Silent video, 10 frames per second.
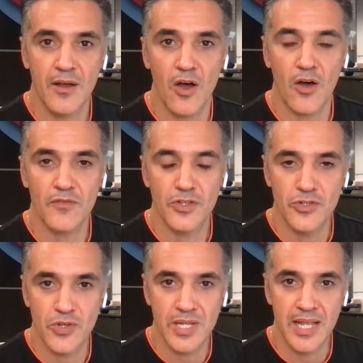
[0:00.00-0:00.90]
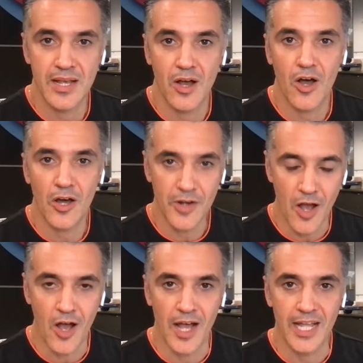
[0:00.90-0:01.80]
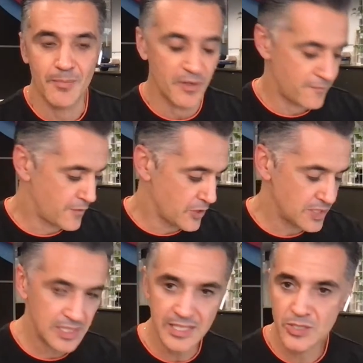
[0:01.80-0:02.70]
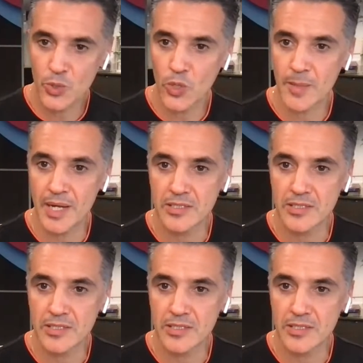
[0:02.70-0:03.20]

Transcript: of the new year on a high. But first, let's talk about